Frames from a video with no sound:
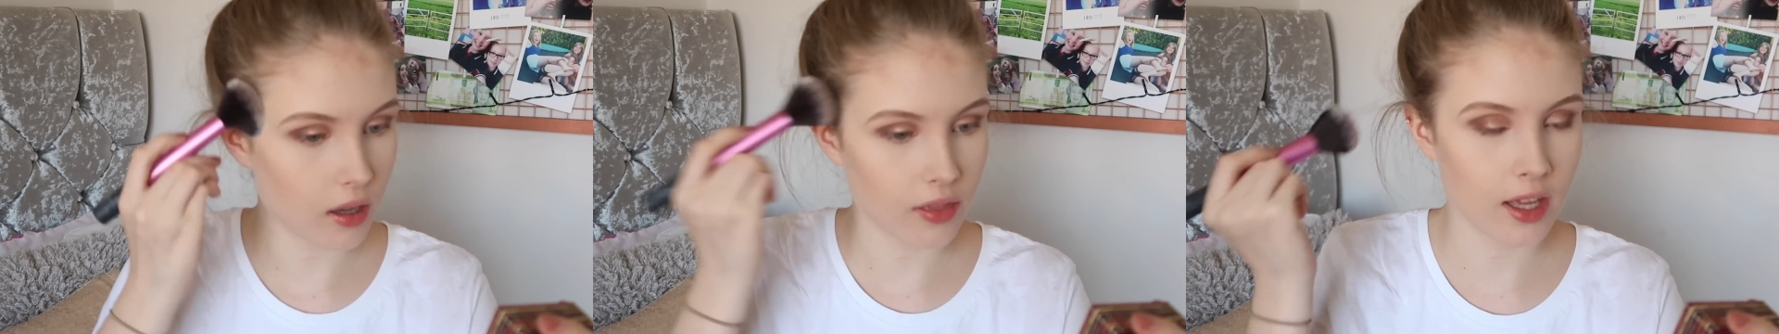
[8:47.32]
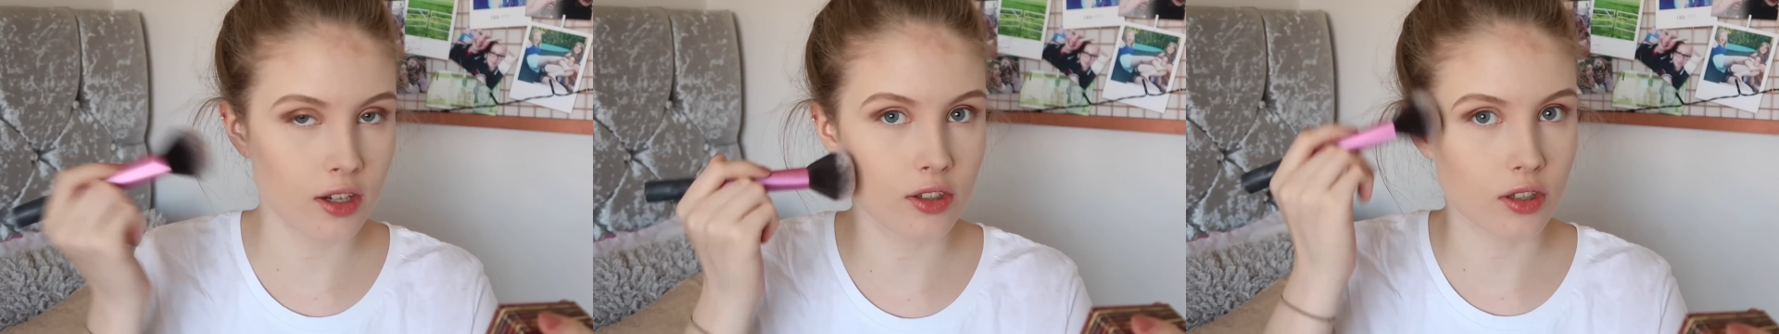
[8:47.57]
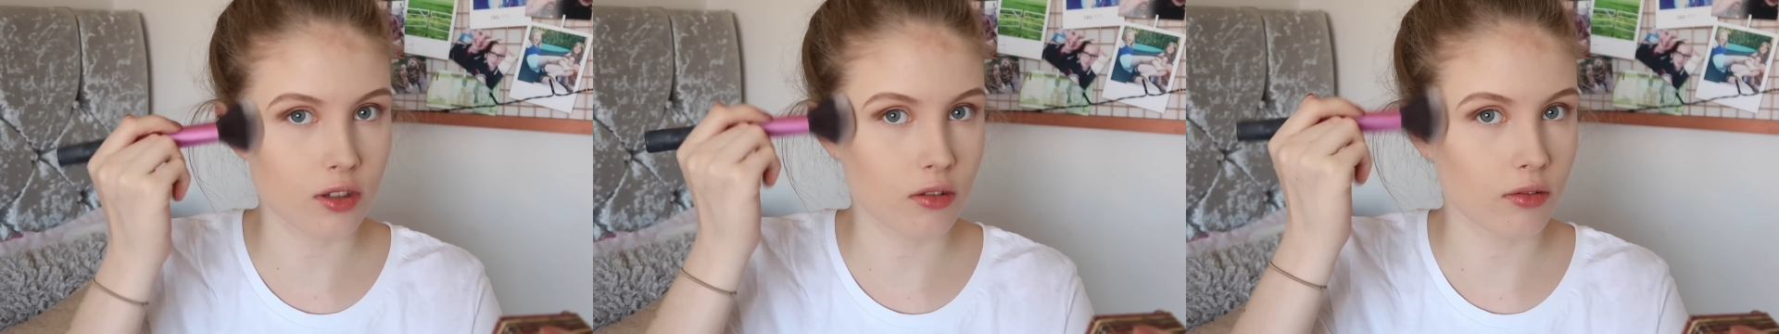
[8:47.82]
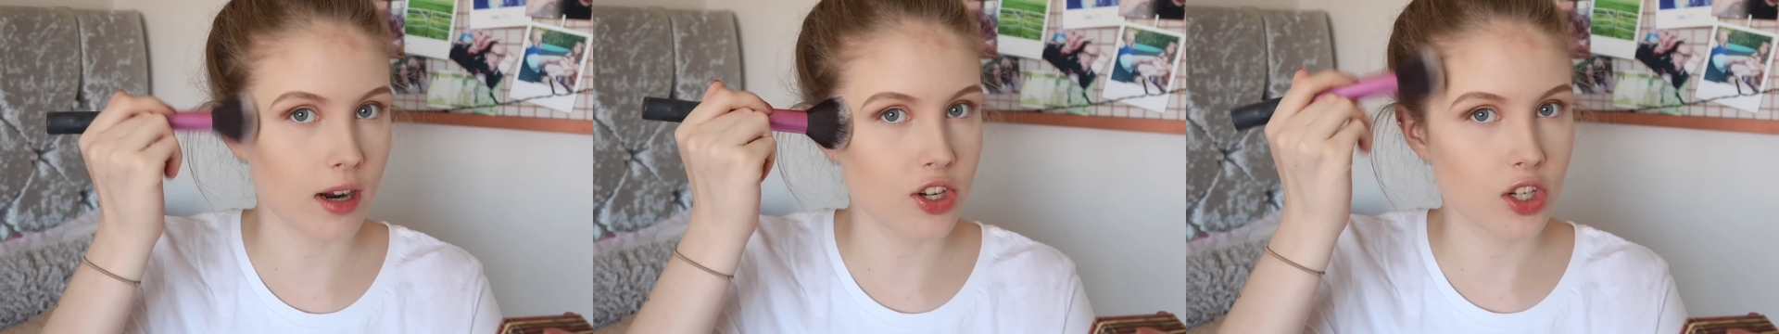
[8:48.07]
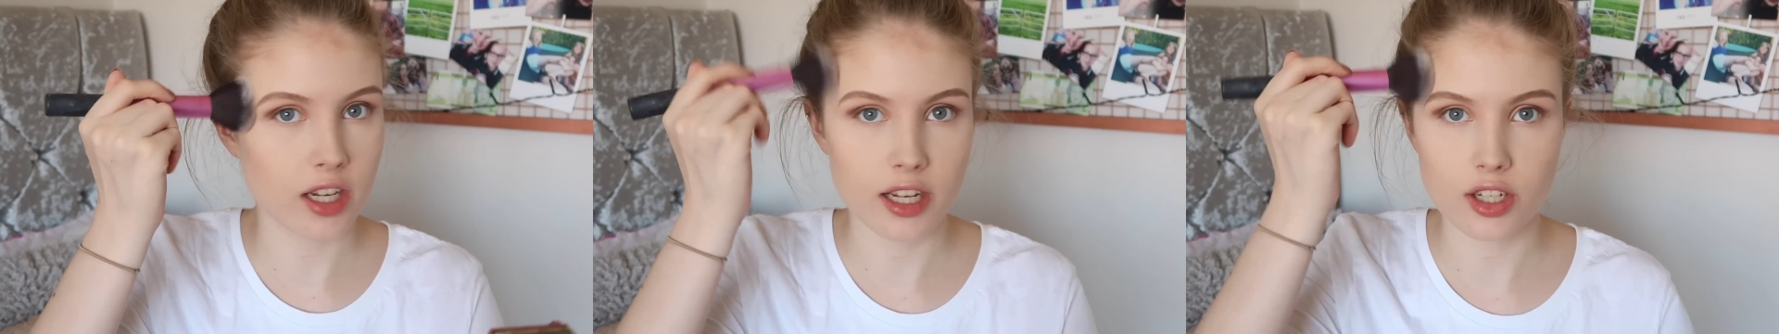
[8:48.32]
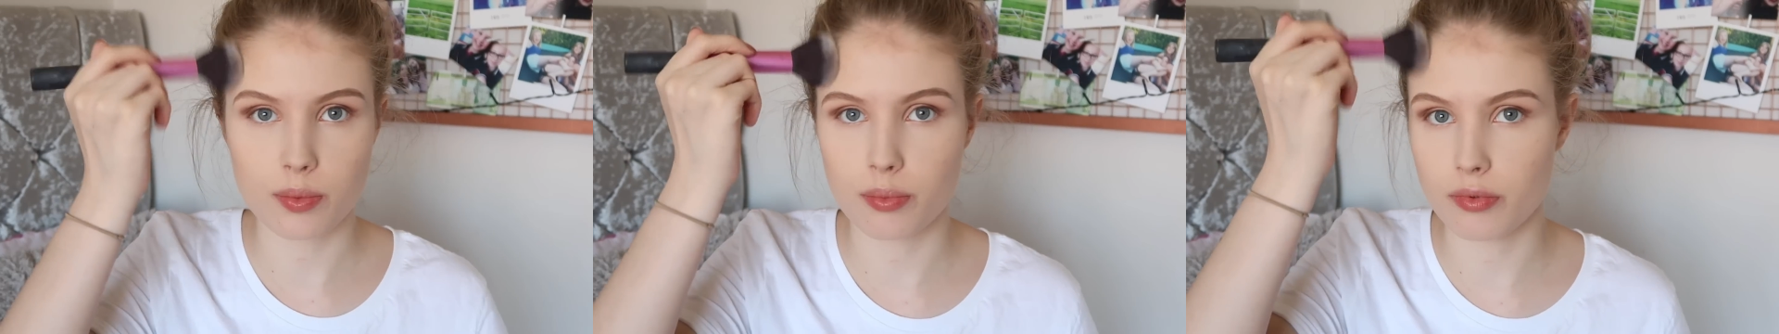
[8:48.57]
and then just
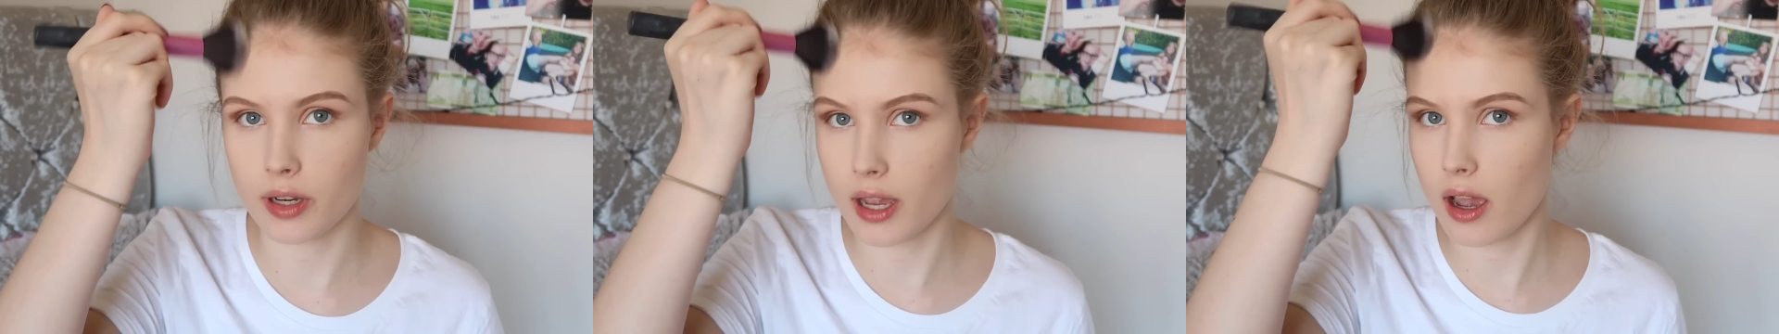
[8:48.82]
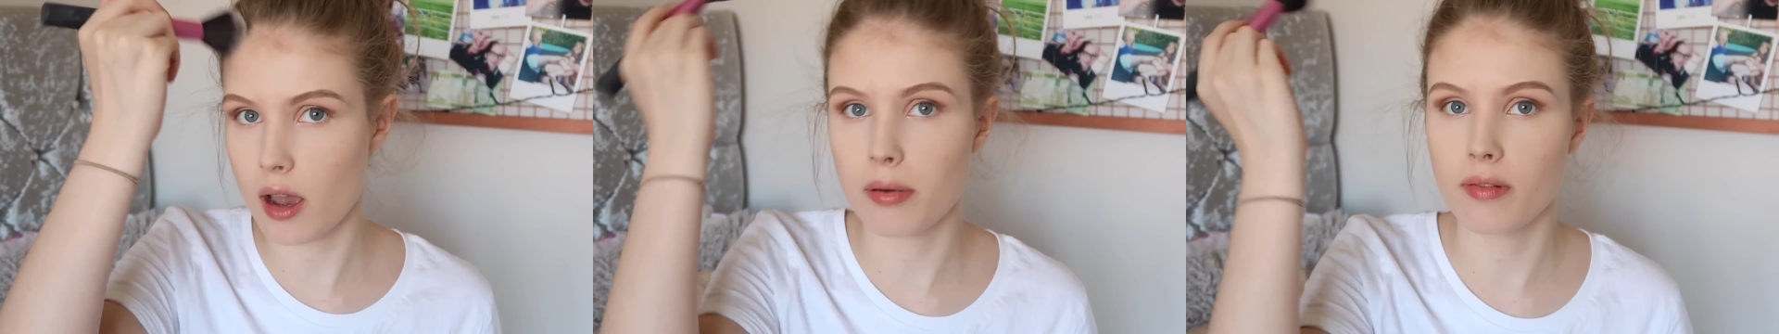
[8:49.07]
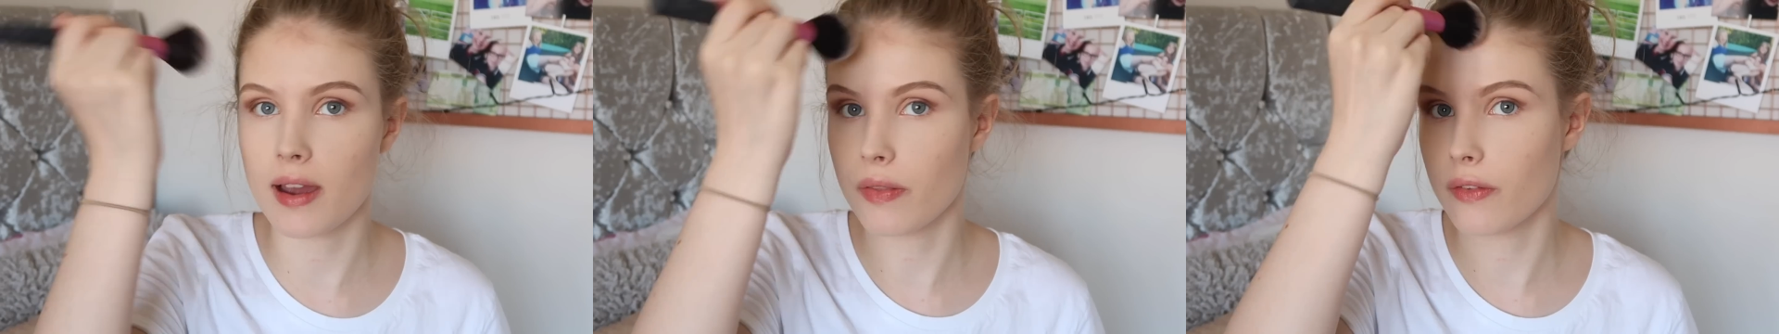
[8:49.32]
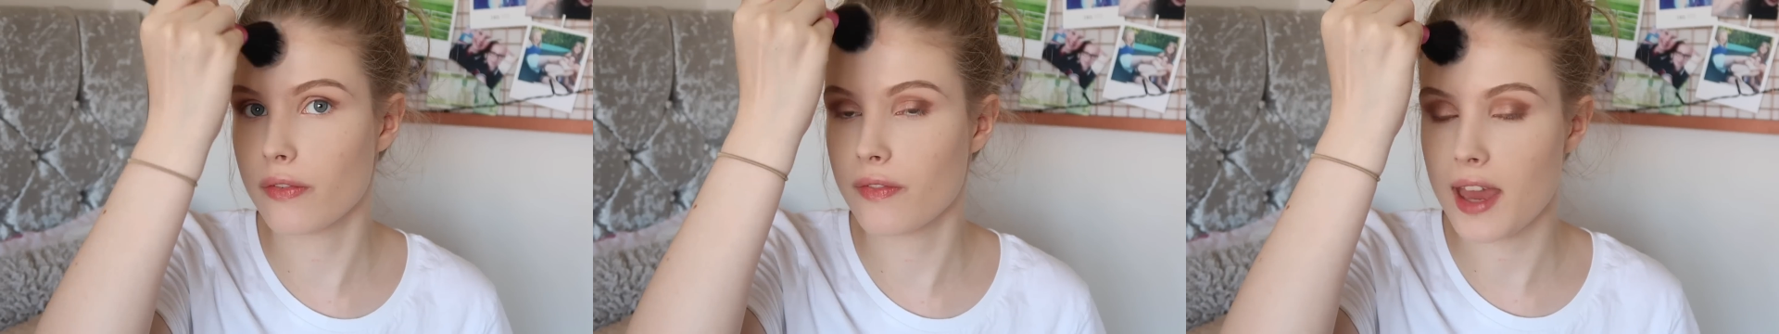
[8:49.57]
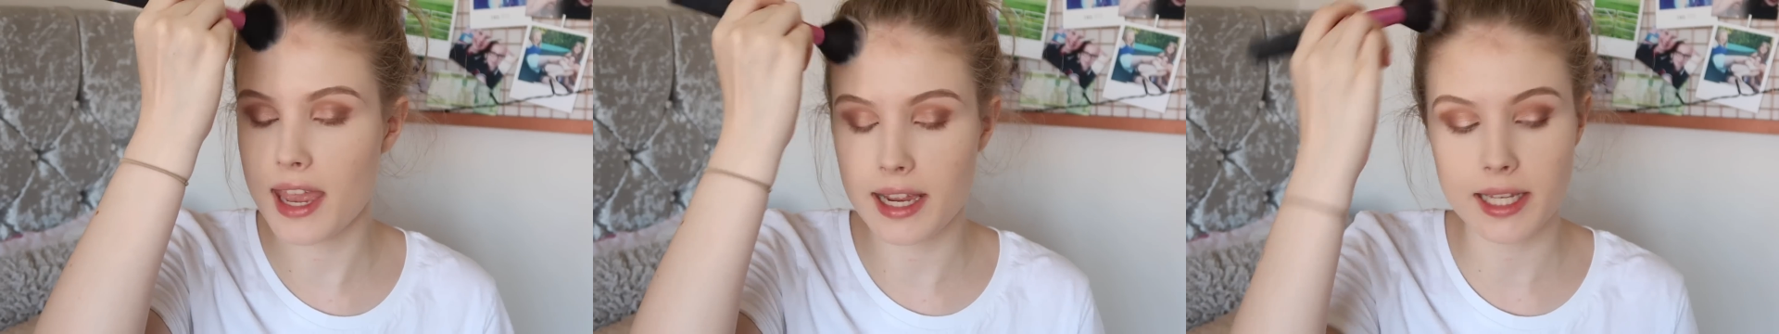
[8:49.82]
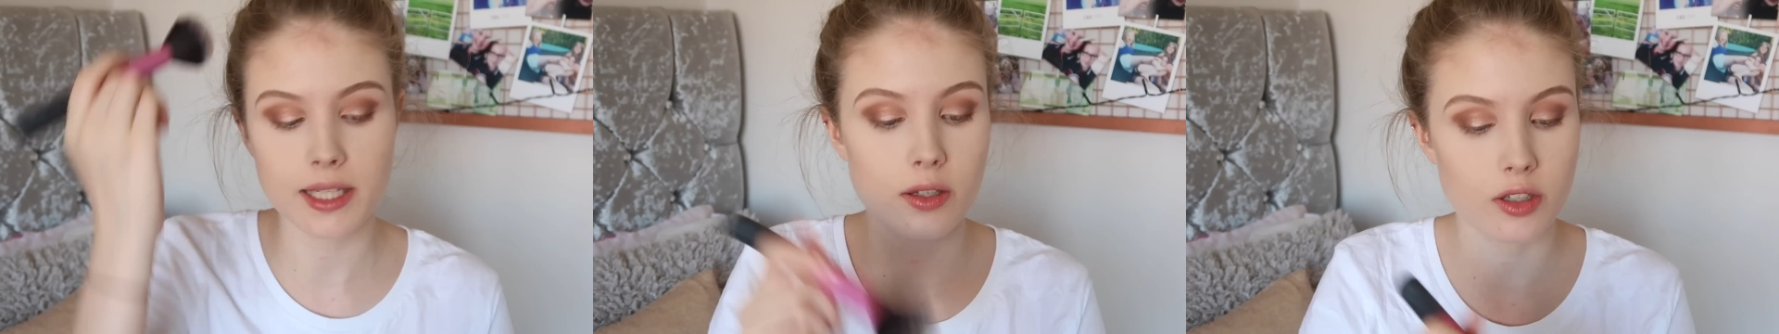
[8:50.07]
gradually just bring it up around the
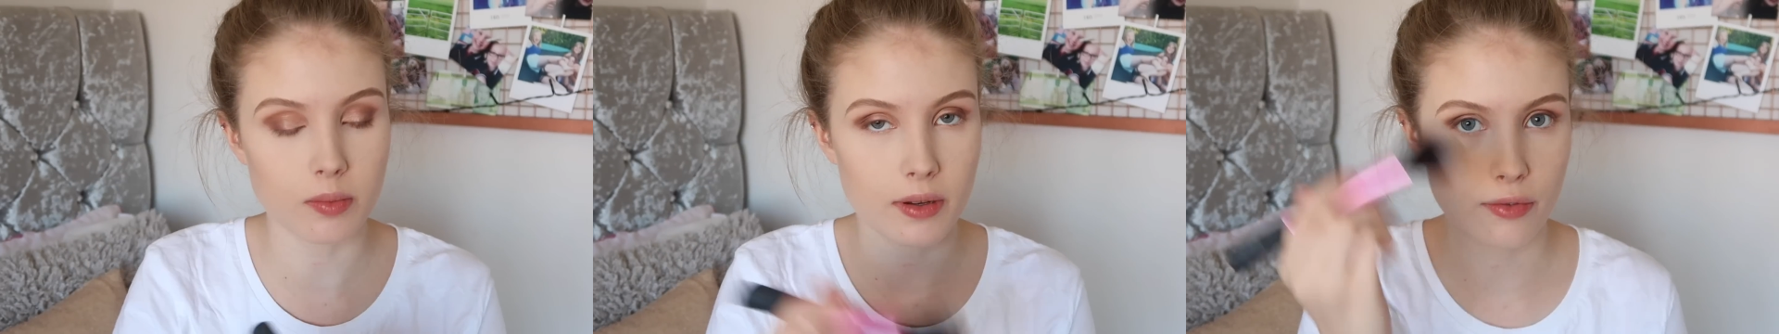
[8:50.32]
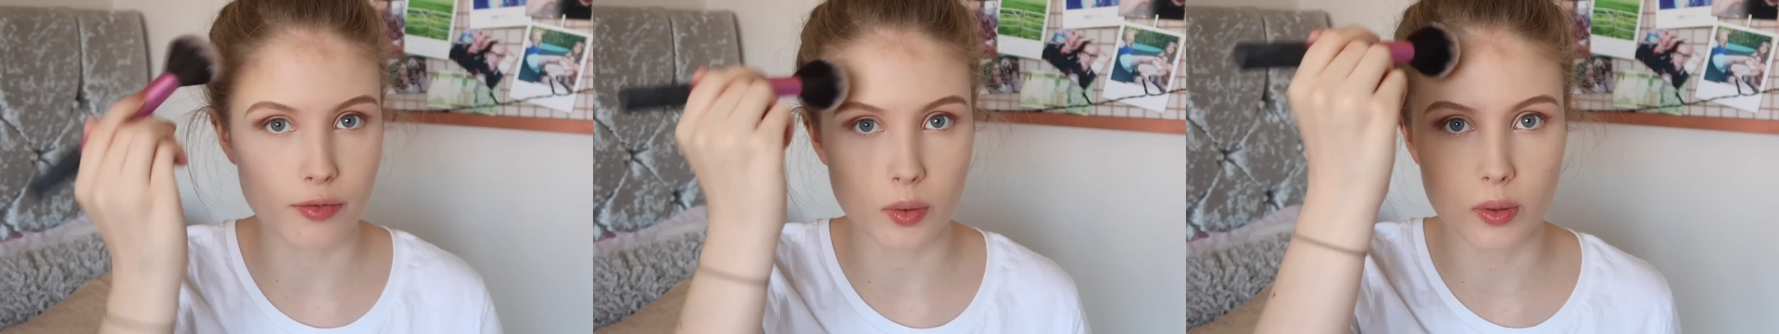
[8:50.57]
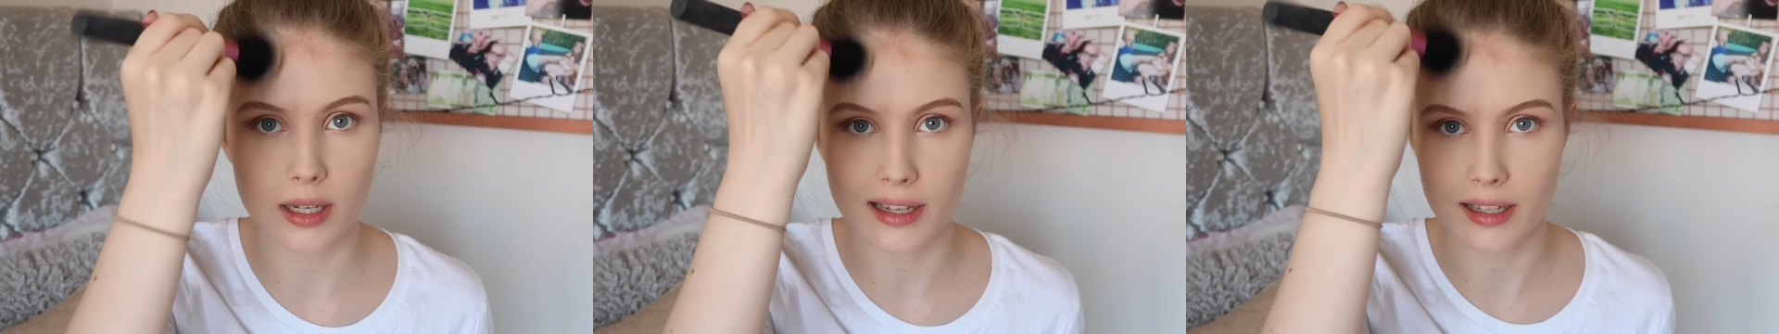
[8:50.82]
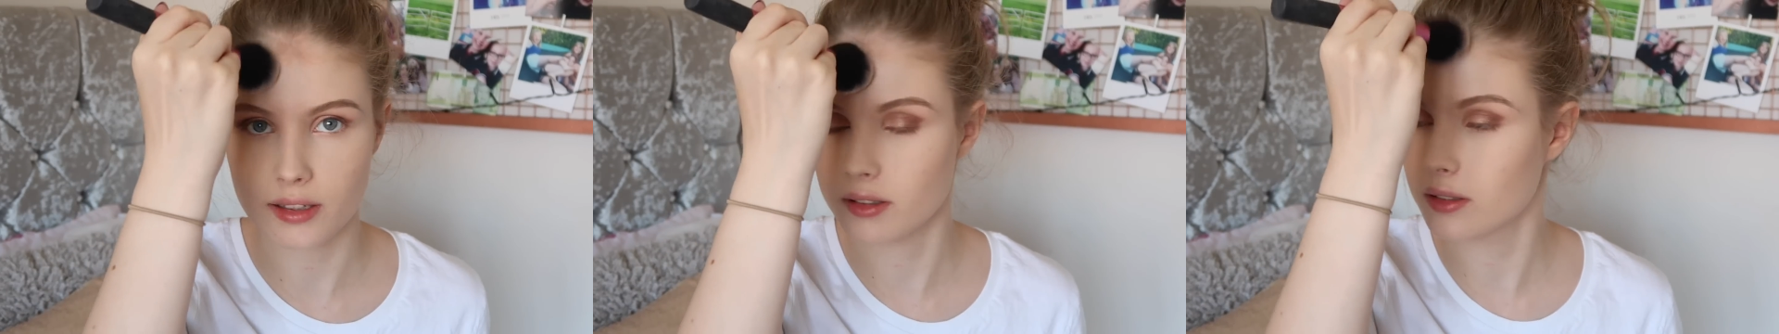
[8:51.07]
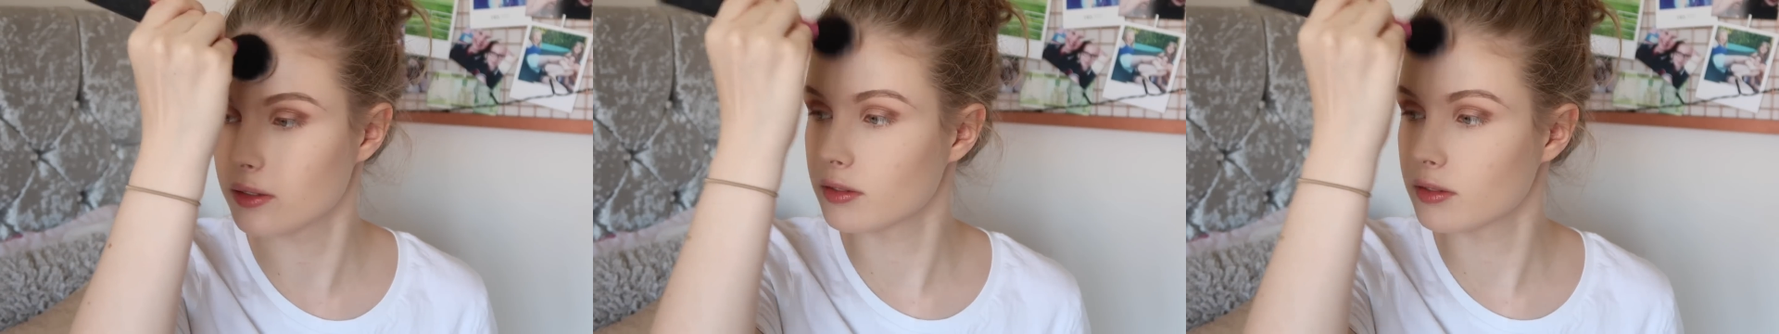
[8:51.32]
face onto my forehead.